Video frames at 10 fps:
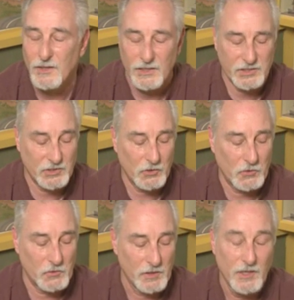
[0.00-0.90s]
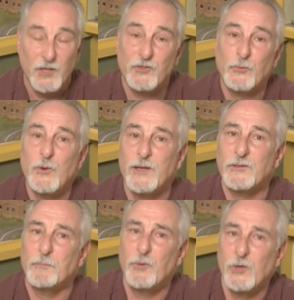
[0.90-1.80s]
So throughout
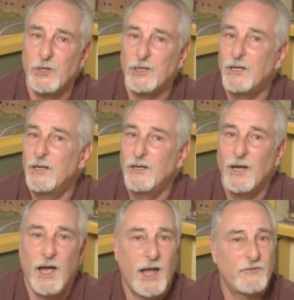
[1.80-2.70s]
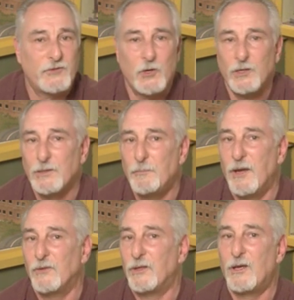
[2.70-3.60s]
the book, I've talked
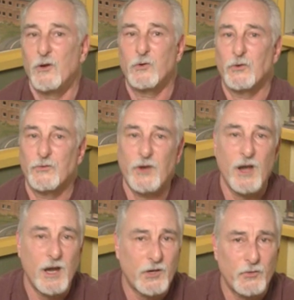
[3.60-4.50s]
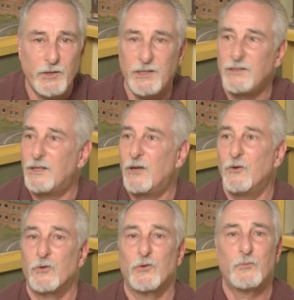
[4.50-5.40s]
about the color of concrete, the
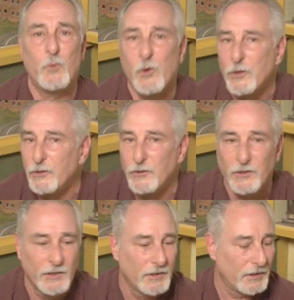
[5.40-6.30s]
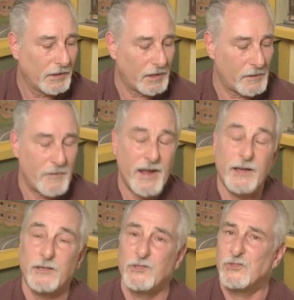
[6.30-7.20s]
color of water, how
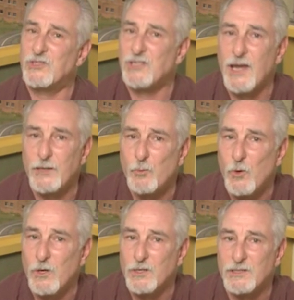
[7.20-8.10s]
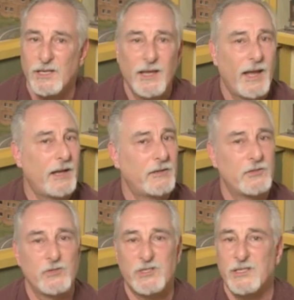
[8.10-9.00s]
to do sidewalks, how to
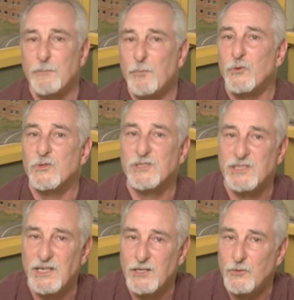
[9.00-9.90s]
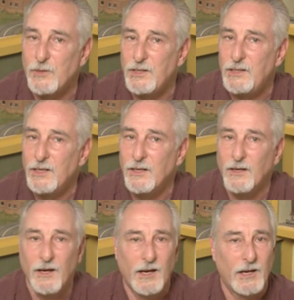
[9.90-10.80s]
do simple scenery,
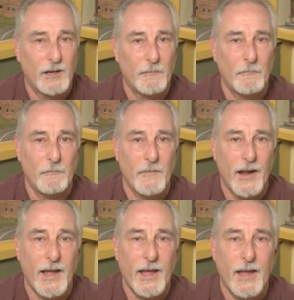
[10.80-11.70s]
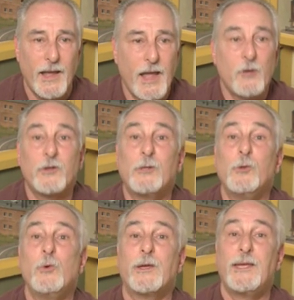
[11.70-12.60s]
how to
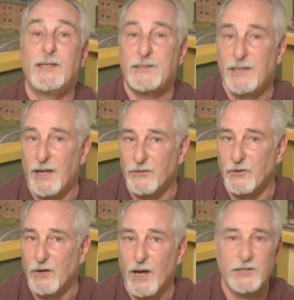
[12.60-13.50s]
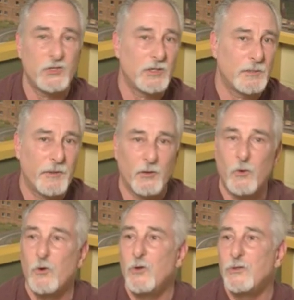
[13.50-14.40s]
glue a kit together. I talk about
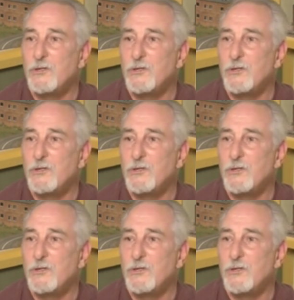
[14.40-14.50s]
all the